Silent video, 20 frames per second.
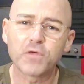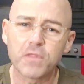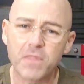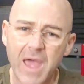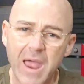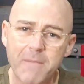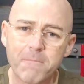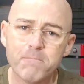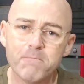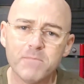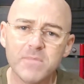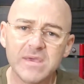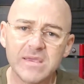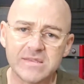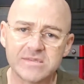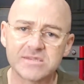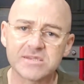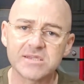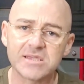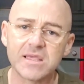and that
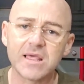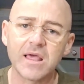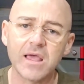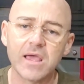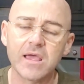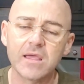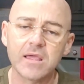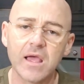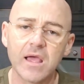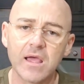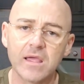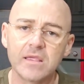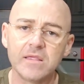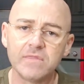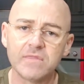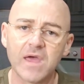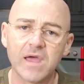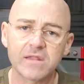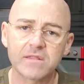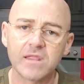meat
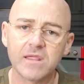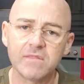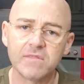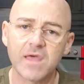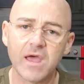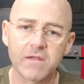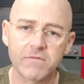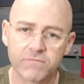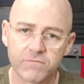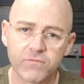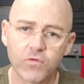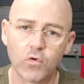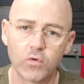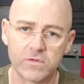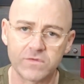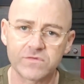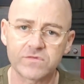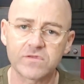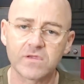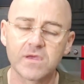in that
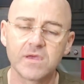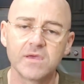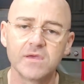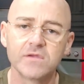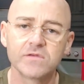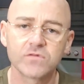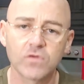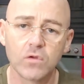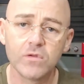voice. So